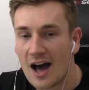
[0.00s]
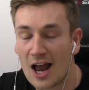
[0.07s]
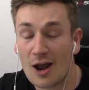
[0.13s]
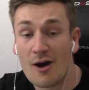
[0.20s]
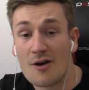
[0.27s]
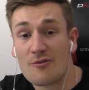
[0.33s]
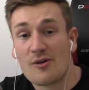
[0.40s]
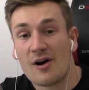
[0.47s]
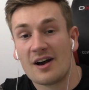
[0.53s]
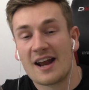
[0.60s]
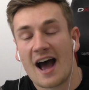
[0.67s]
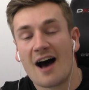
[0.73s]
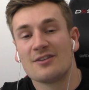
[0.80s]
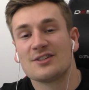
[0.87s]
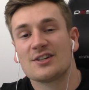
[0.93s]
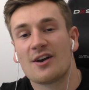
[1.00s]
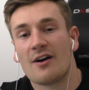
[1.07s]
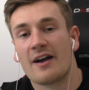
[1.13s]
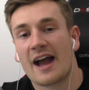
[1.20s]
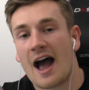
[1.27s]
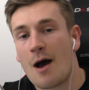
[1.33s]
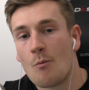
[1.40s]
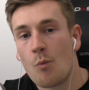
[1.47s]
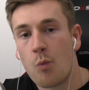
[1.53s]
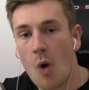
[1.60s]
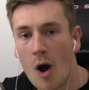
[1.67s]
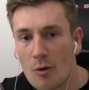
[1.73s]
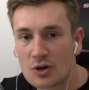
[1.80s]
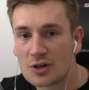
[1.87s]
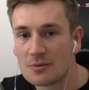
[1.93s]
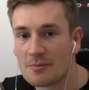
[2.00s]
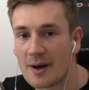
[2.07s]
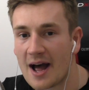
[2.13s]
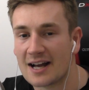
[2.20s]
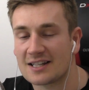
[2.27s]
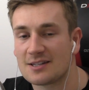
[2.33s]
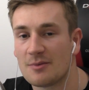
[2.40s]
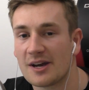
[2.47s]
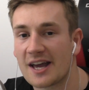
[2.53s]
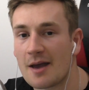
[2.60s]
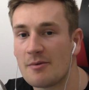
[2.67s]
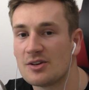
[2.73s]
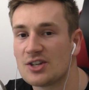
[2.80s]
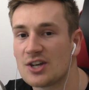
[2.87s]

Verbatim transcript: Hello everyone, how's it going? And welcome back to my gaming